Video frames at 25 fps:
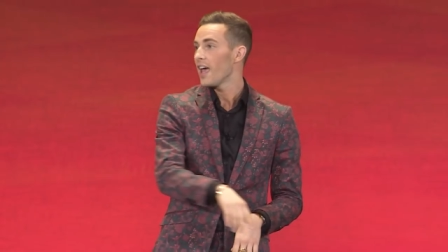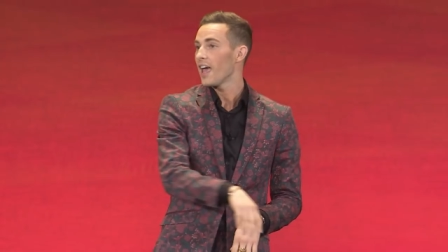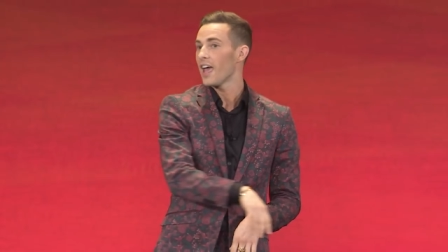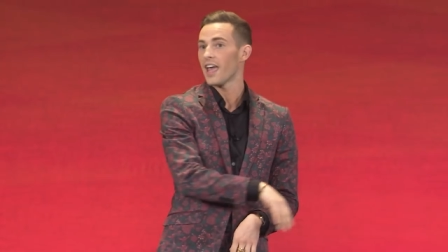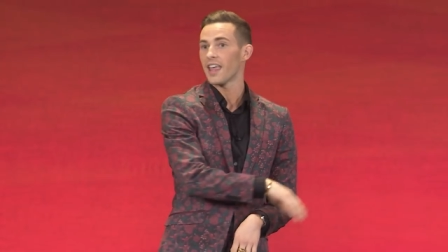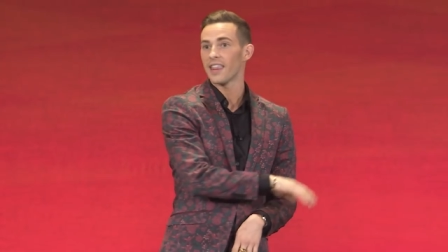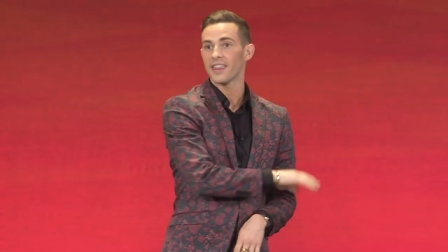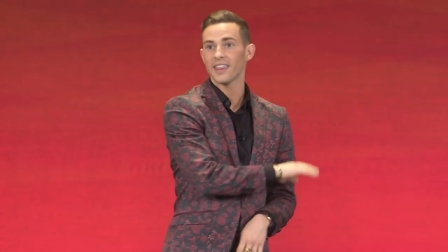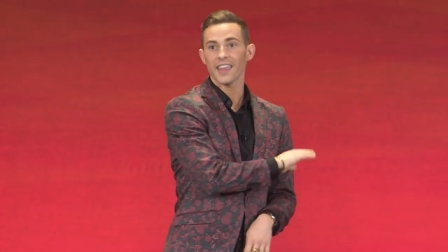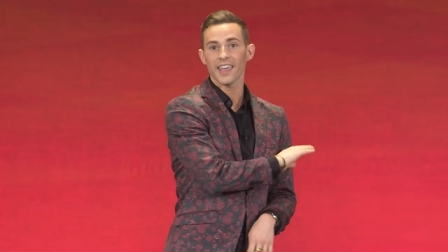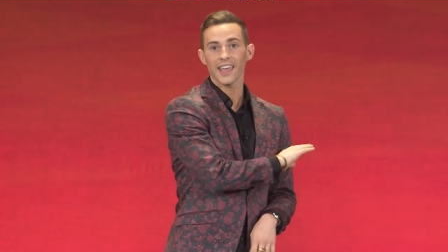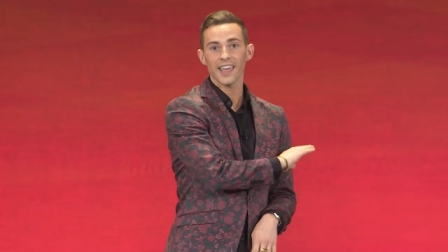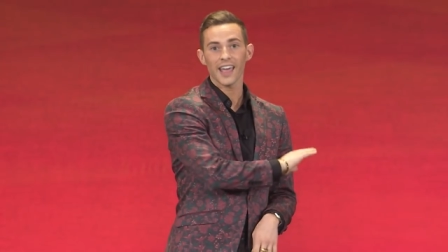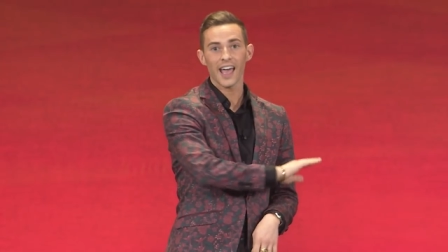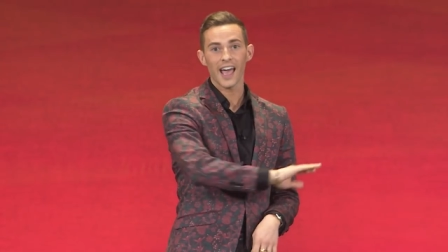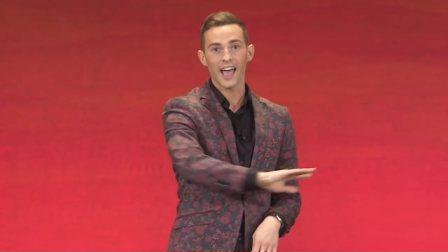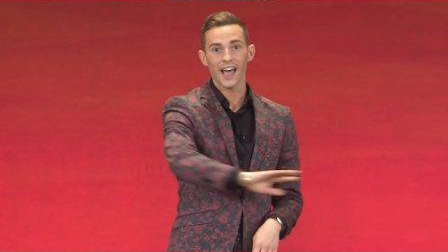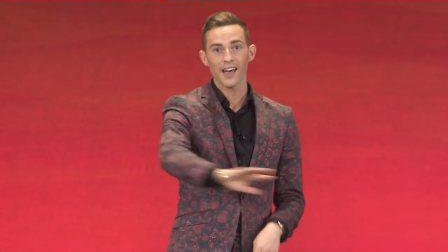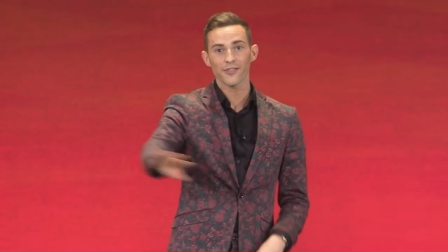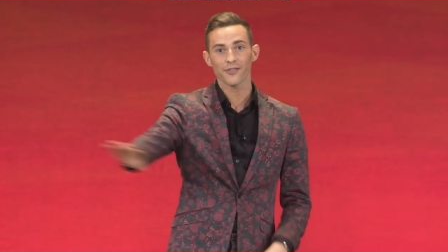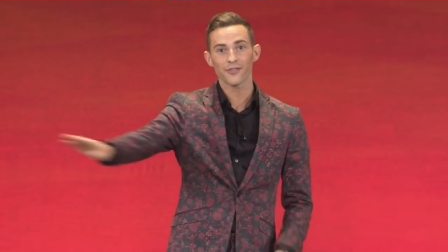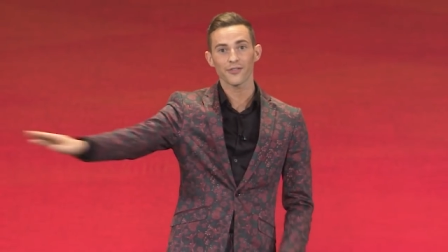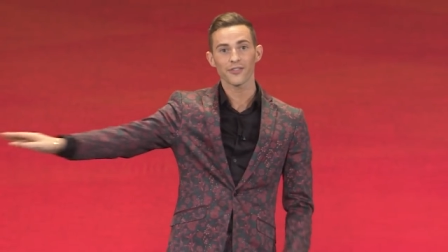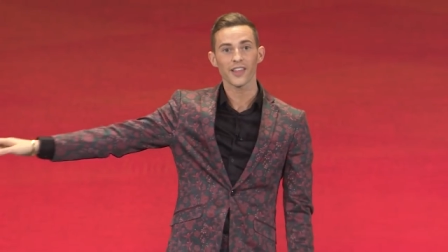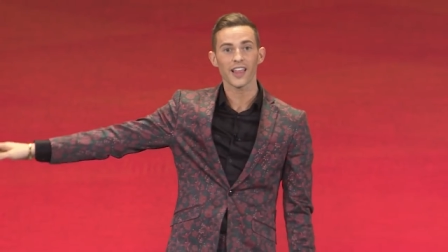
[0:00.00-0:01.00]
and they
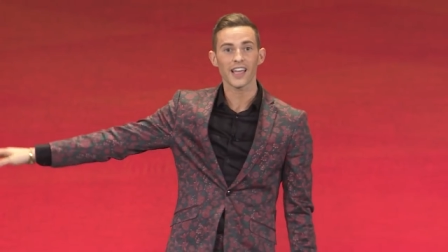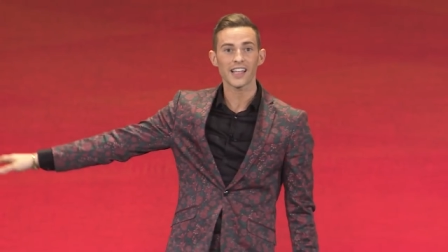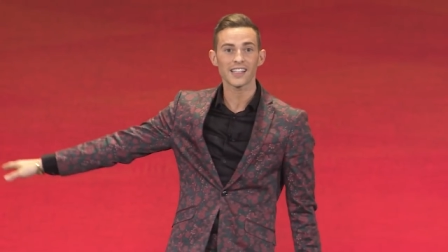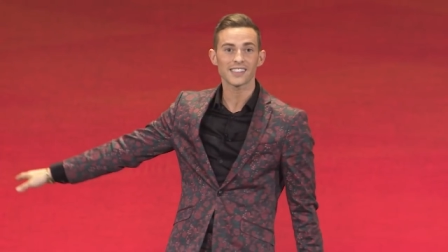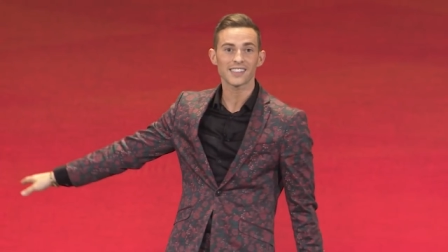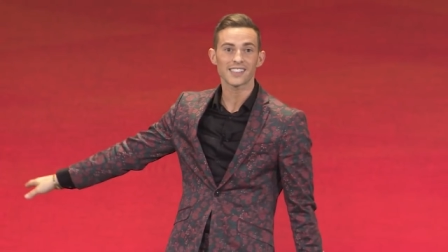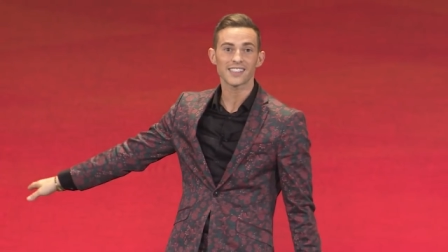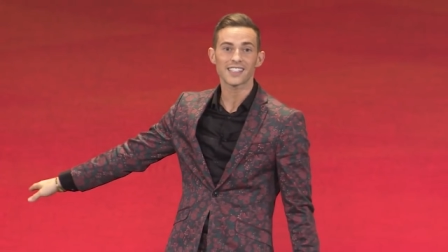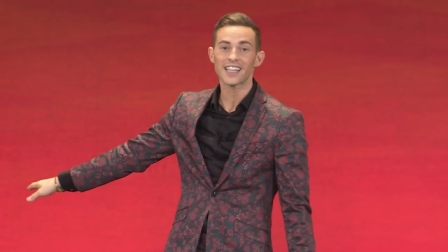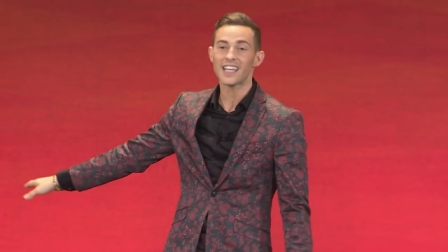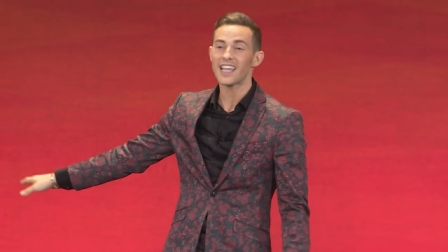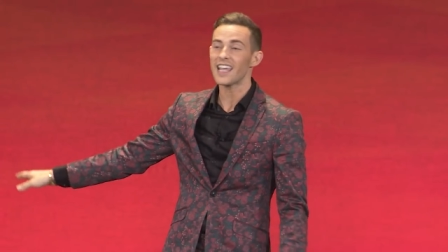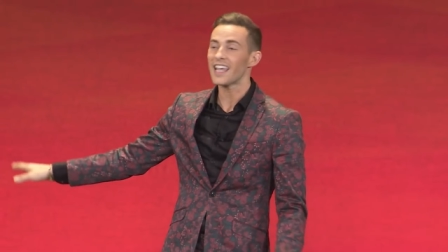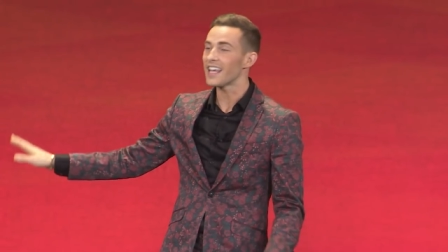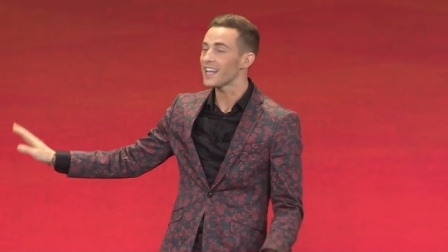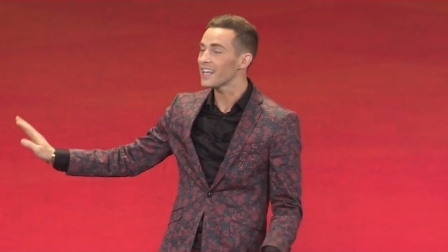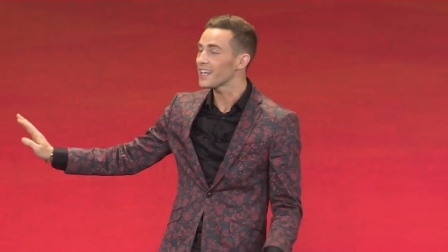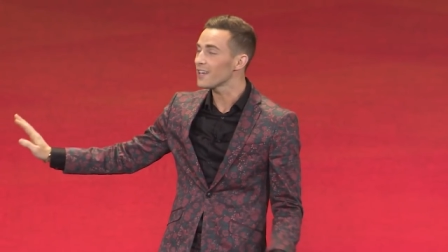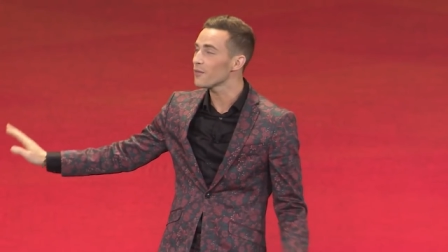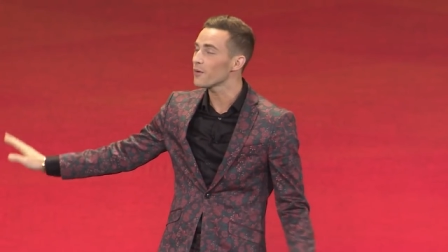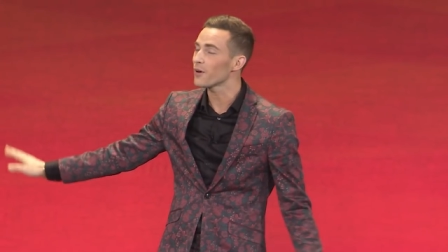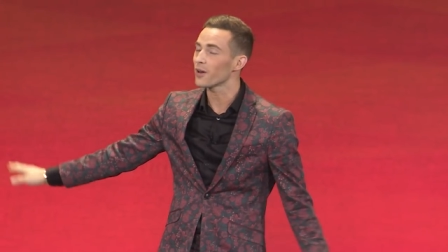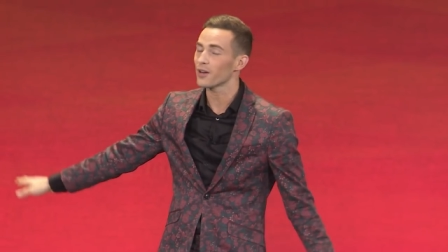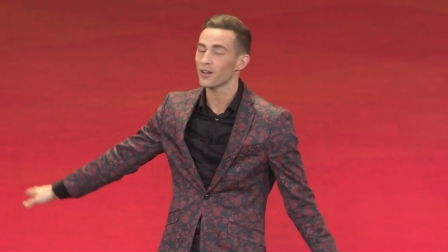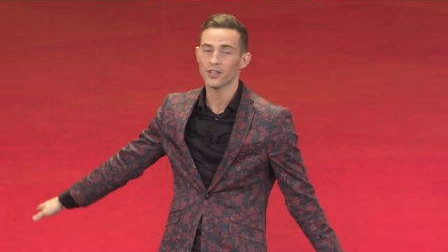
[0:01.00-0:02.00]
have flights to
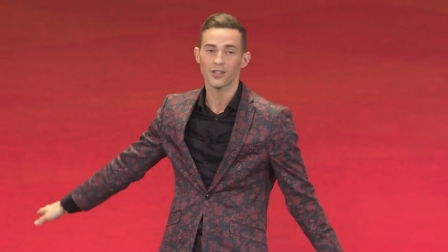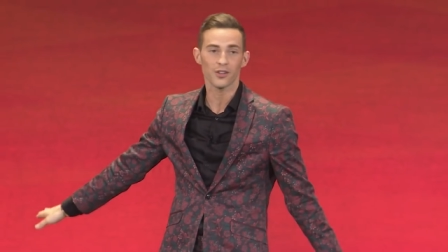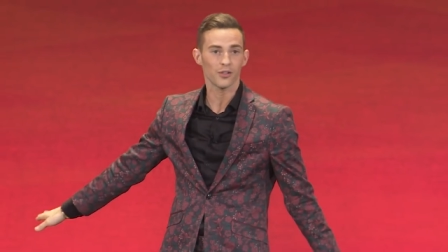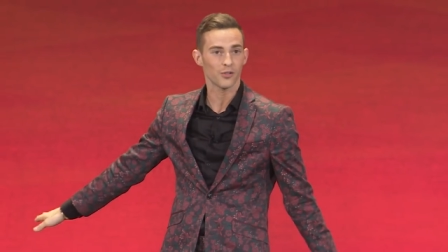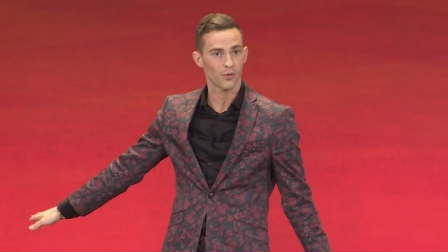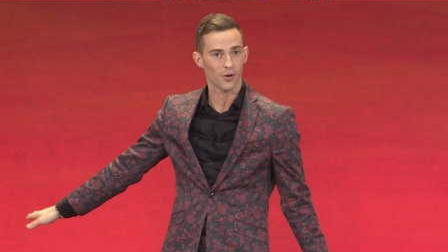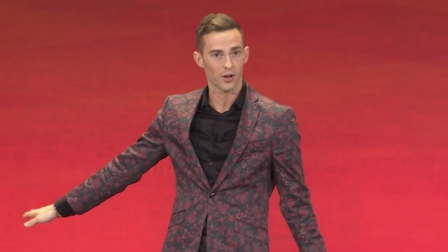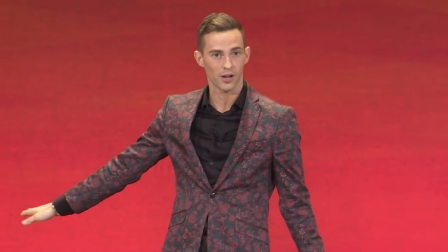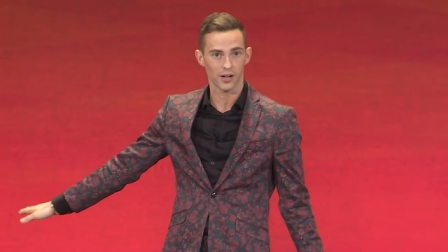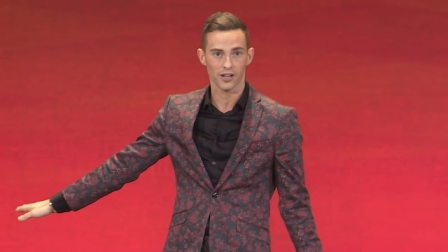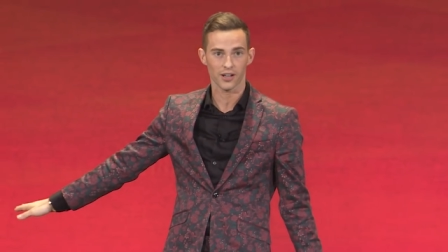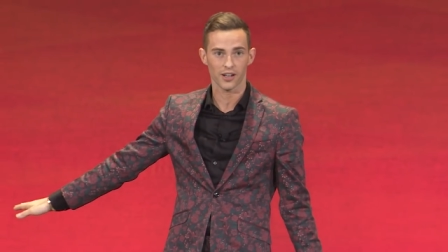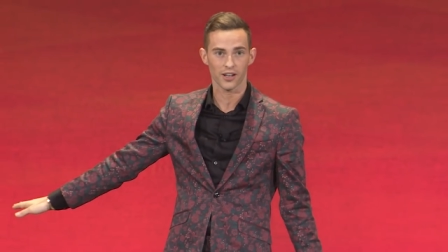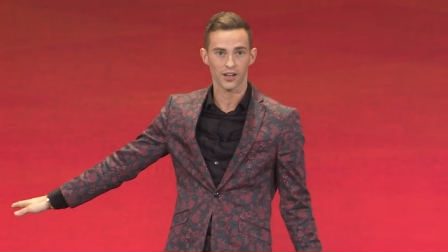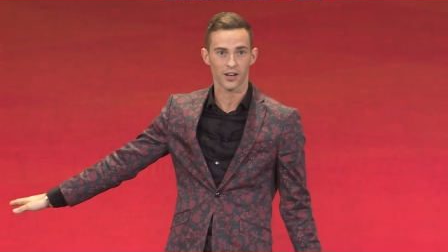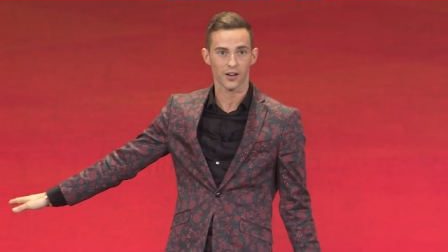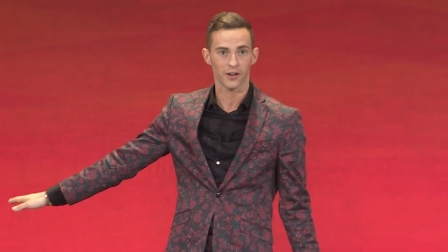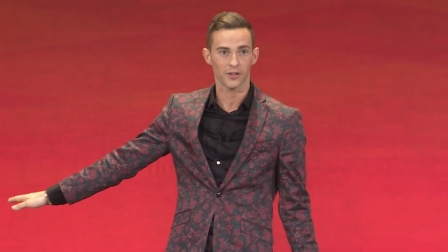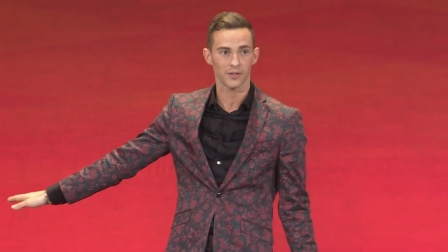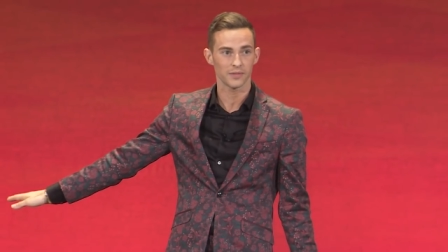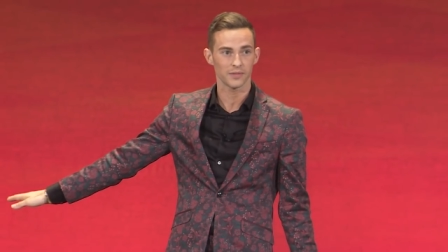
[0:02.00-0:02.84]
anywhere you'd want to go.